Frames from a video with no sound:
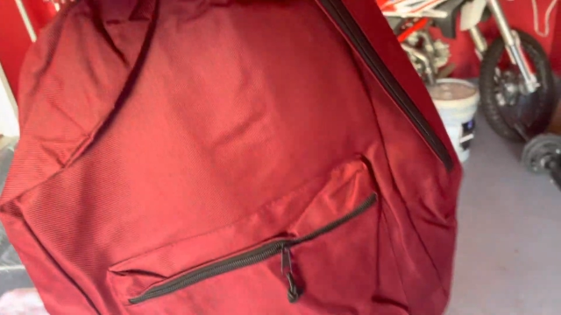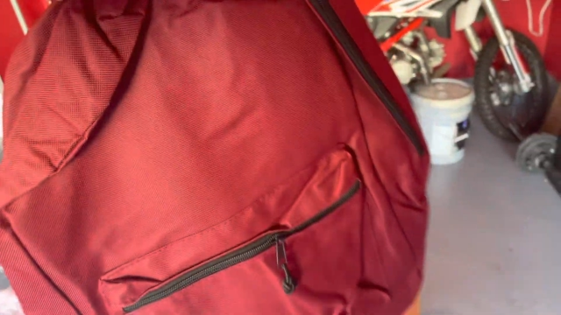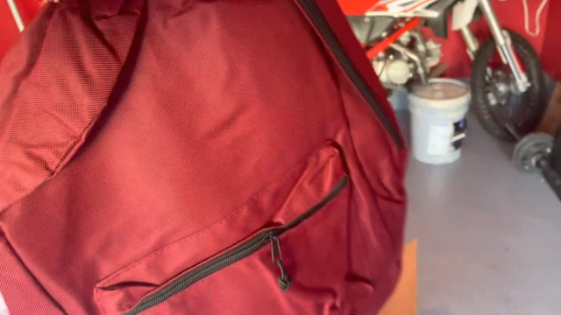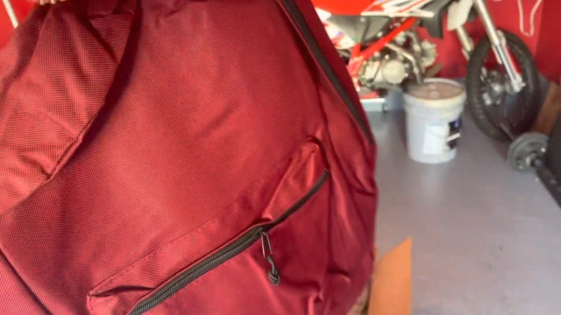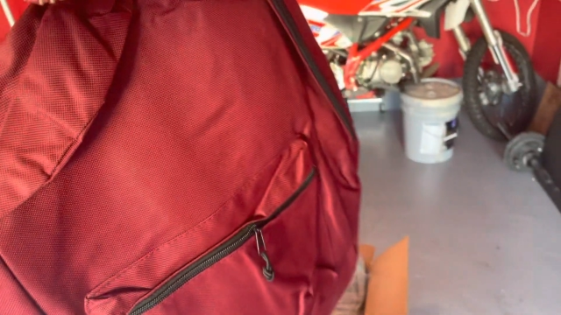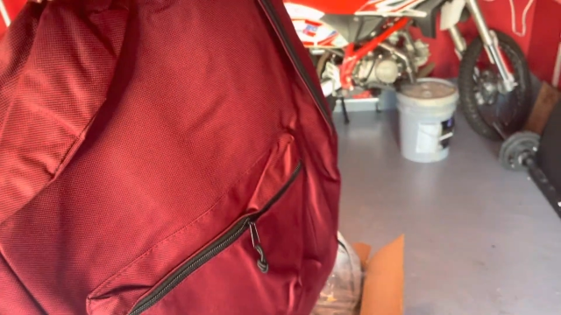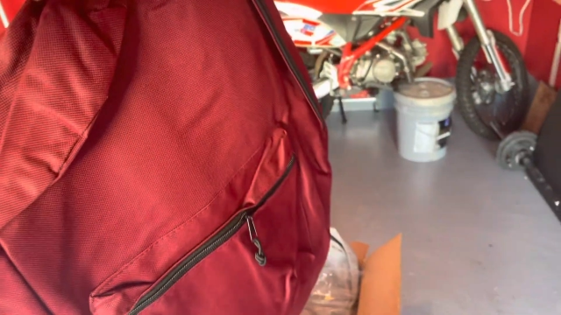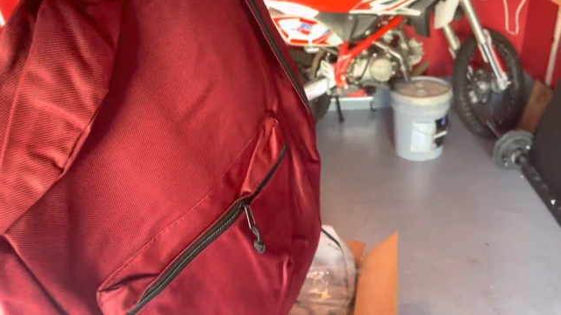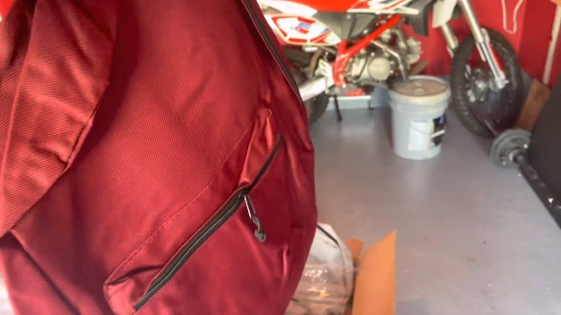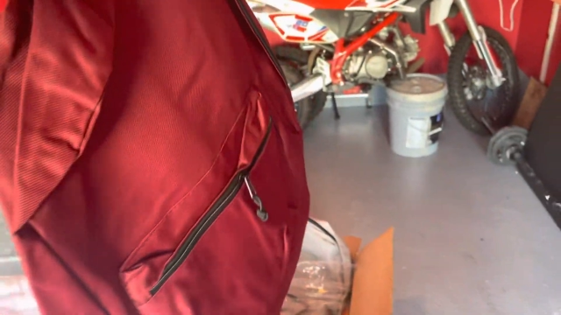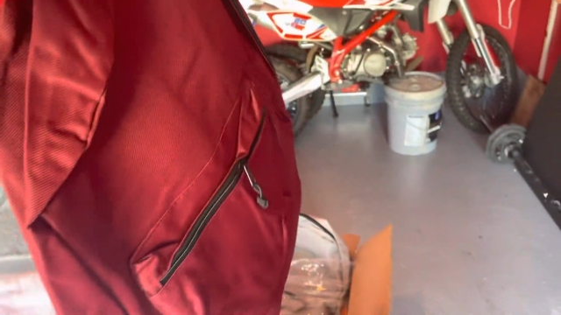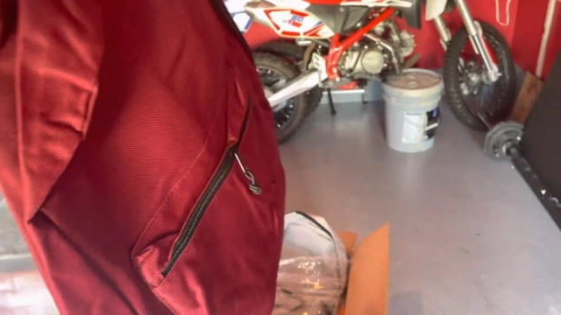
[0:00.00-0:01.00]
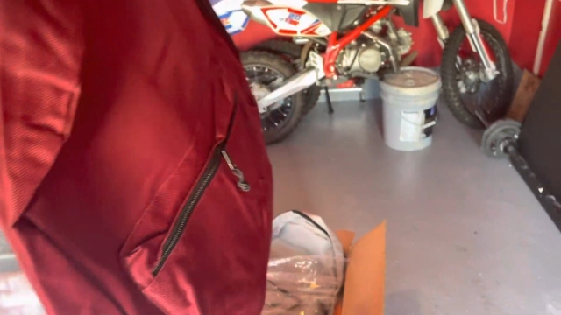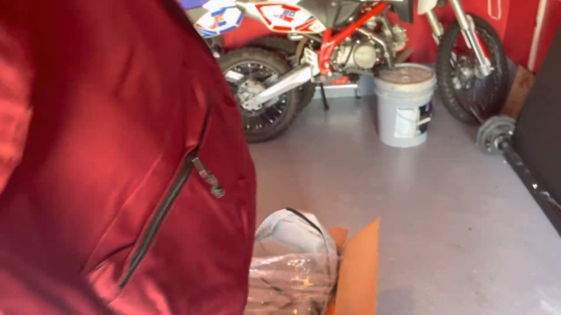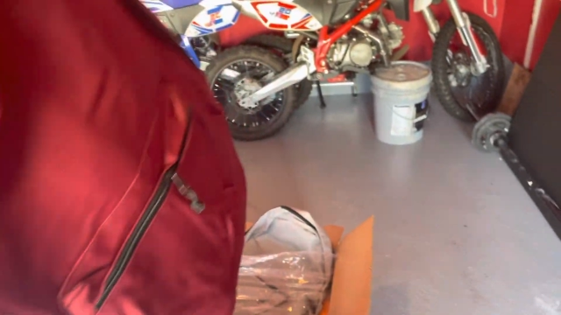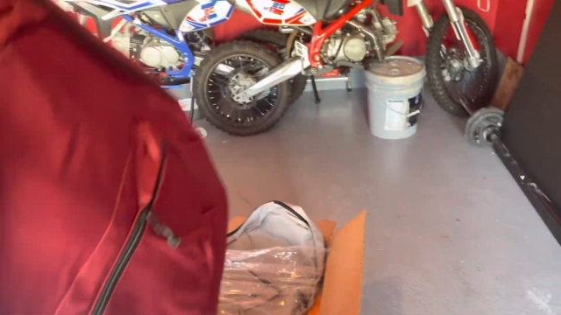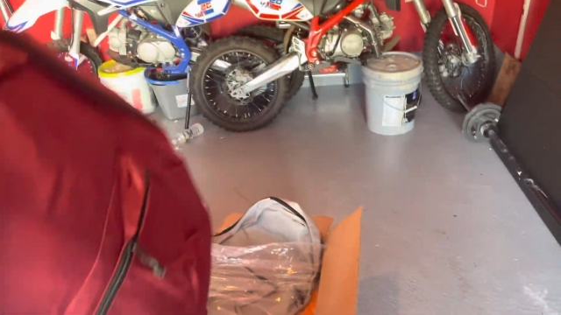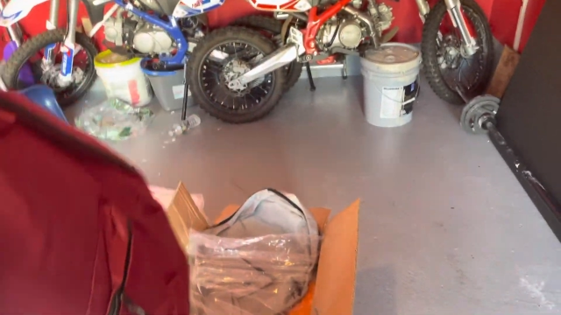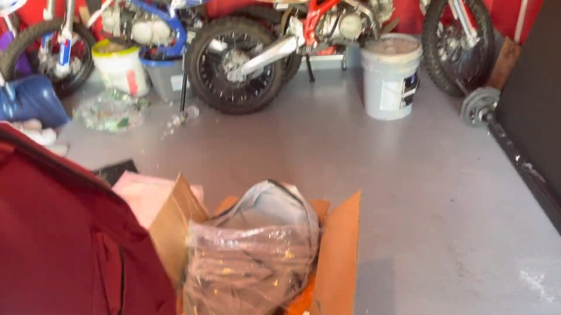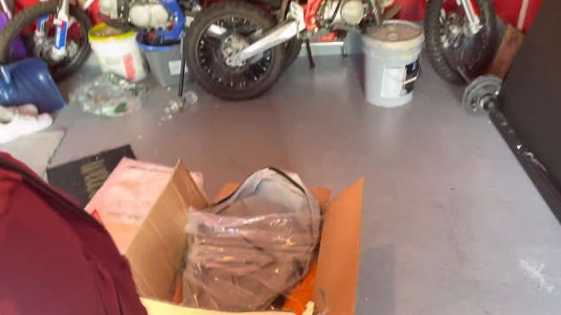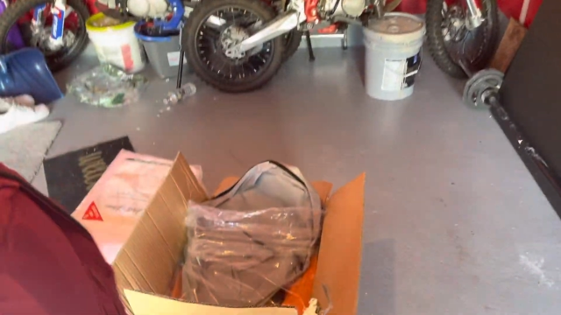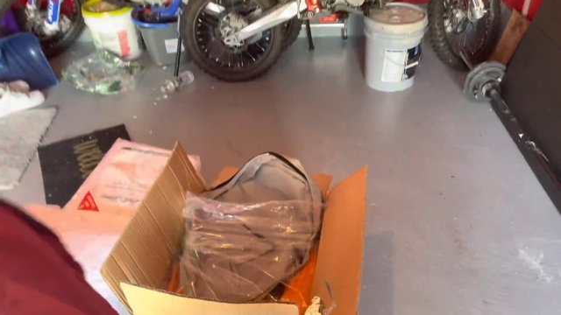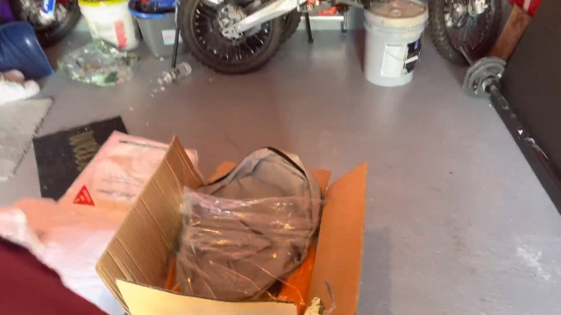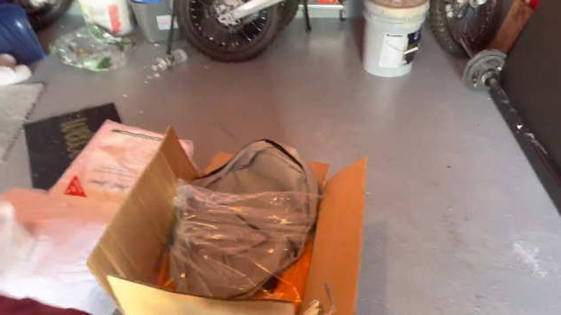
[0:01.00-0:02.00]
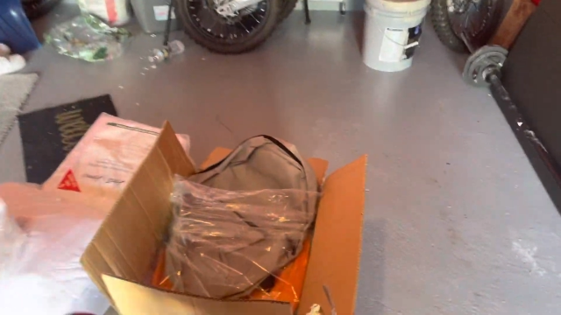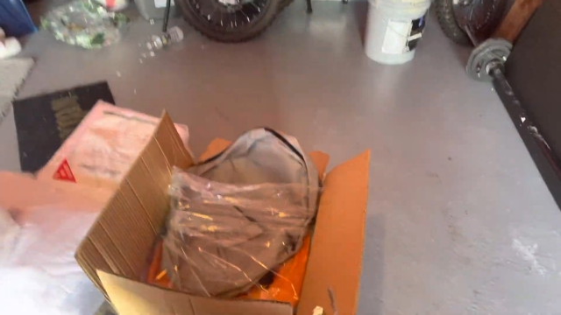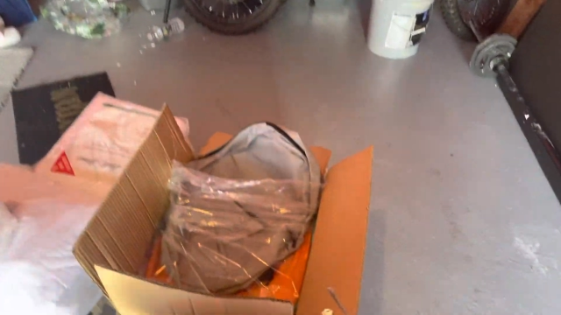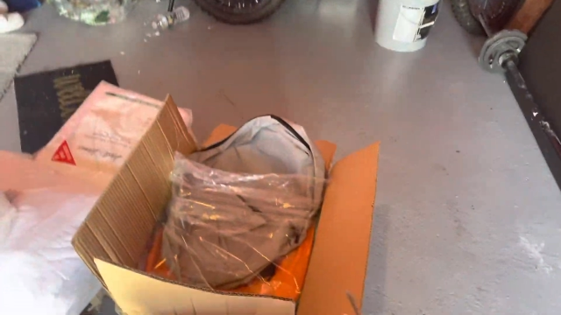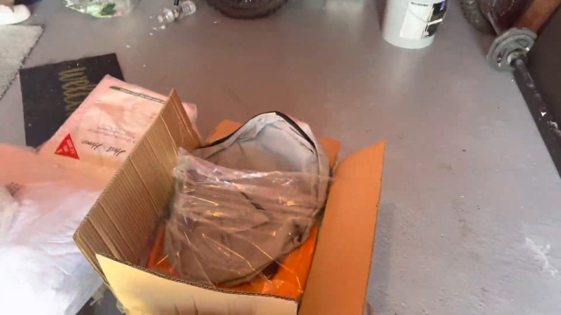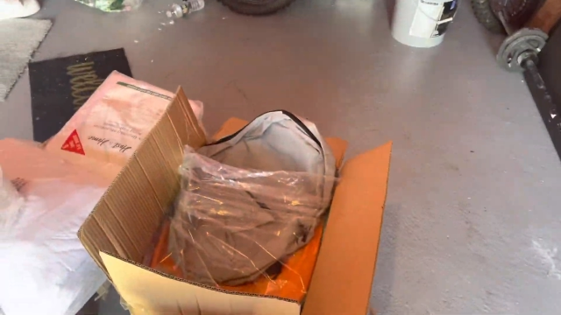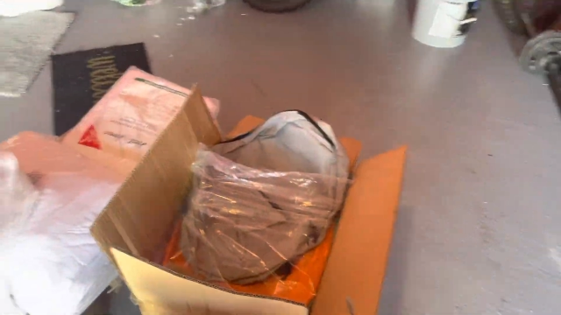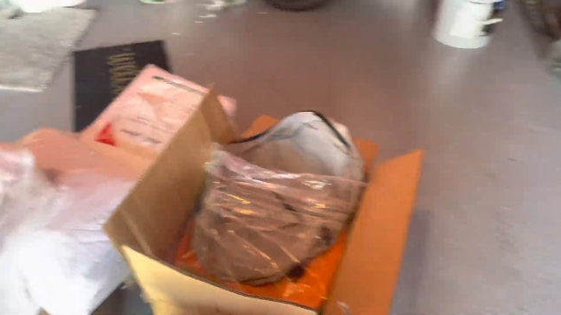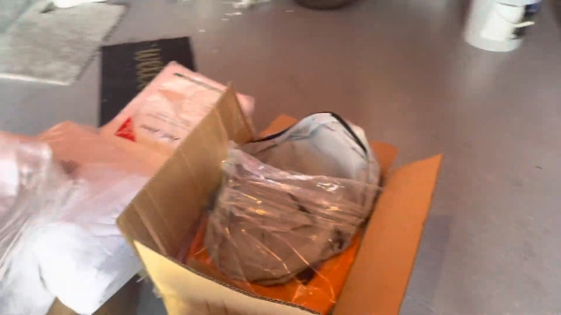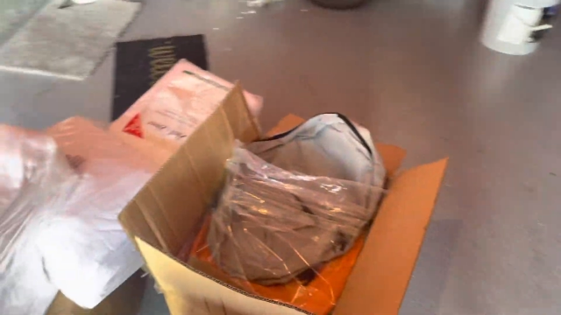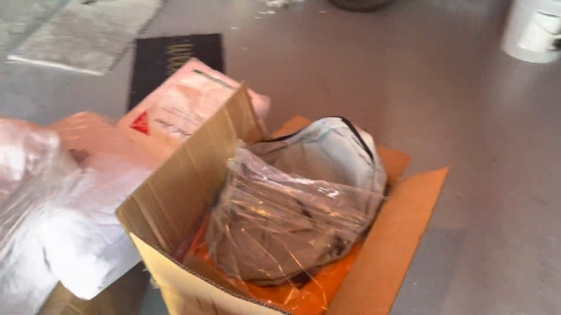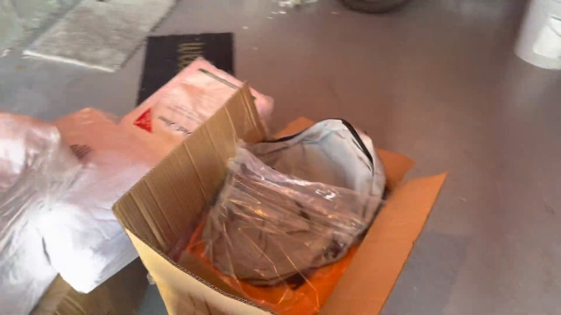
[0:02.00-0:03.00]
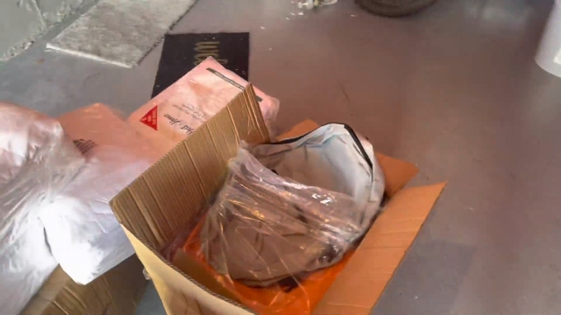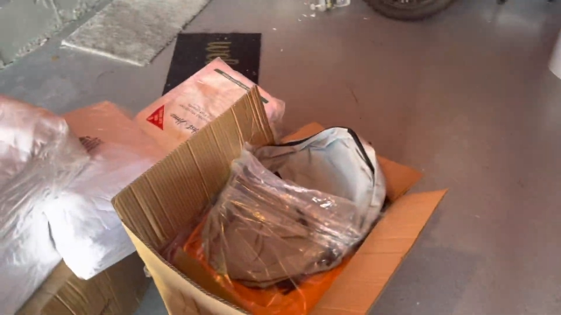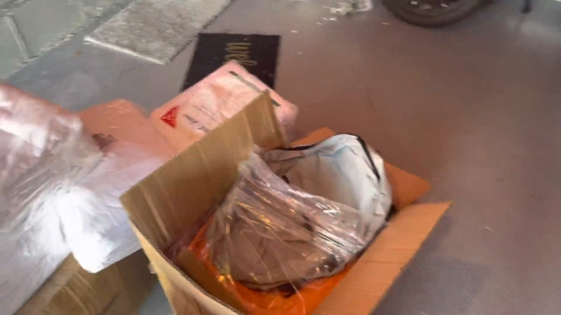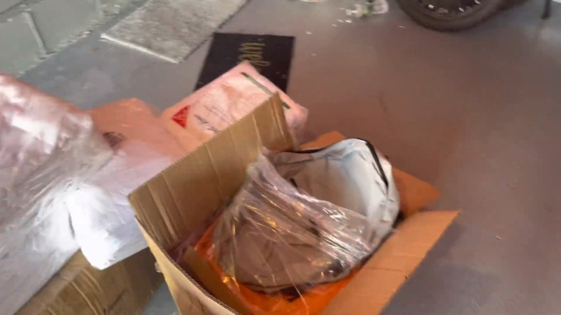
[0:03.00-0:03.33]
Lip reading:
[unreadable: no face in view]